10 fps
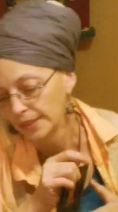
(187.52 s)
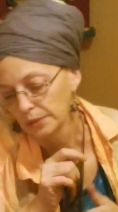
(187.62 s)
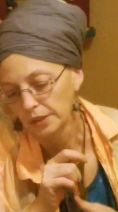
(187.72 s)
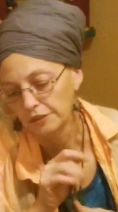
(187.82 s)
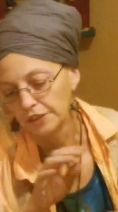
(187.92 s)

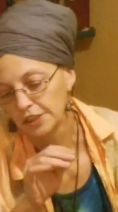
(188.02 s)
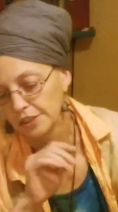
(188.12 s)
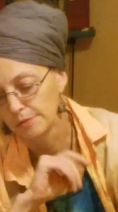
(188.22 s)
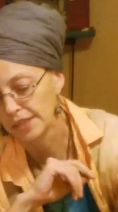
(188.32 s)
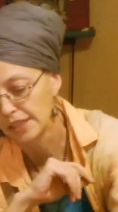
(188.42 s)
one of
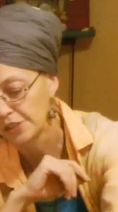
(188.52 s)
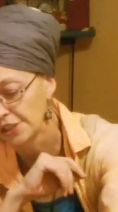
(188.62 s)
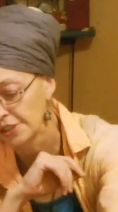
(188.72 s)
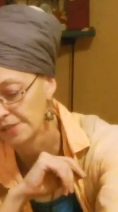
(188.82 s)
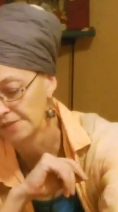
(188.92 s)

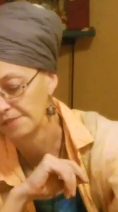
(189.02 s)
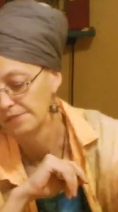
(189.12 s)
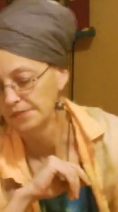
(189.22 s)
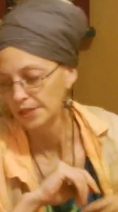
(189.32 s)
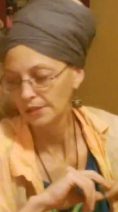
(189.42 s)
determination,
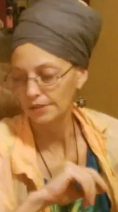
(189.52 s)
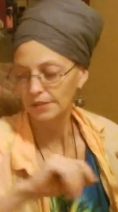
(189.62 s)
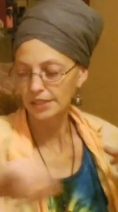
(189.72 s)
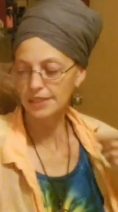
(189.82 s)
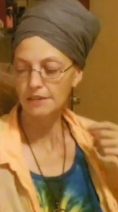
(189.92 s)

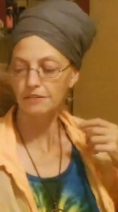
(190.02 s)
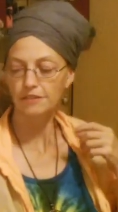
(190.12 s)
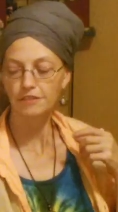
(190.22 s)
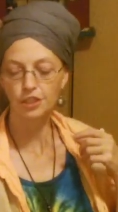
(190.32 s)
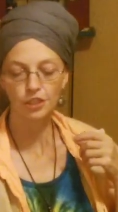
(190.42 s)

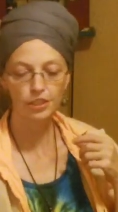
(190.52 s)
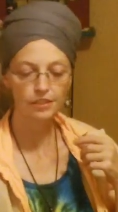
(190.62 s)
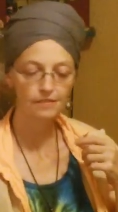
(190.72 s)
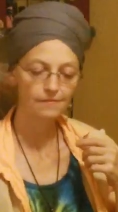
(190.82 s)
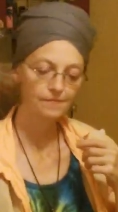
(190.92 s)
self-invention.
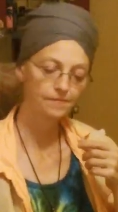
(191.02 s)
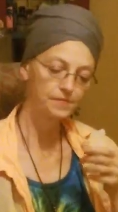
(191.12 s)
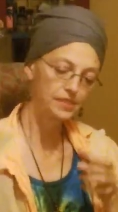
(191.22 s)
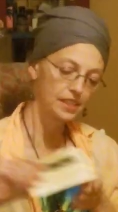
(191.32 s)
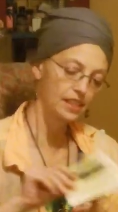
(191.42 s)

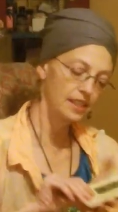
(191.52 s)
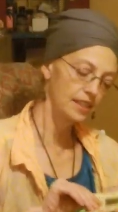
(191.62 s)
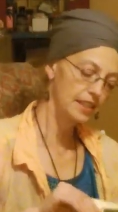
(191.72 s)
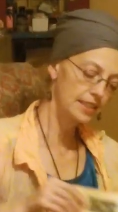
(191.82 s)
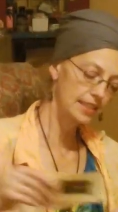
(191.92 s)

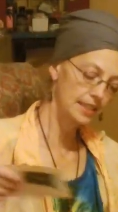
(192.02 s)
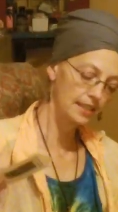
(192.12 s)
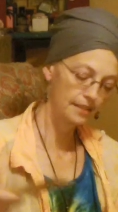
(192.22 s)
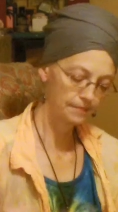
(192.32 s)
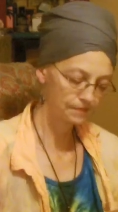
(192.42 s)
Let's see,
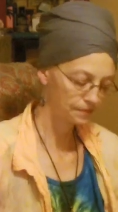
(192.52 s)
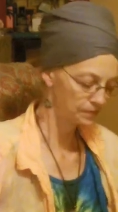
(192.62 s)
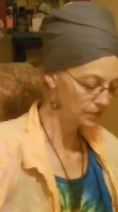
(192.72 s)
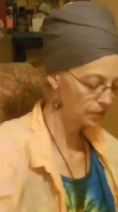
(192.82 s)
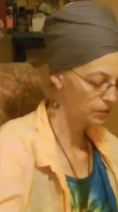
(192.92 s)

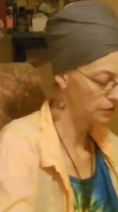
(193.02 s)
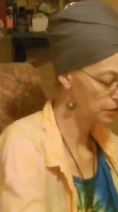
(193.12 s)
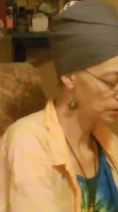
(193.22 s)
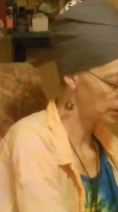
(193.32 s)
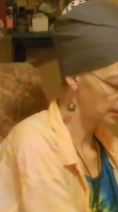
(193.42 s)
Queen of
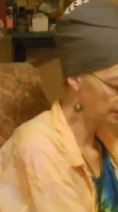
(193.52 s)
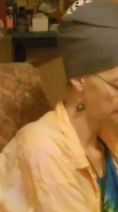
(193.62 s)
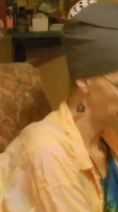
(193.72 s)
Swords.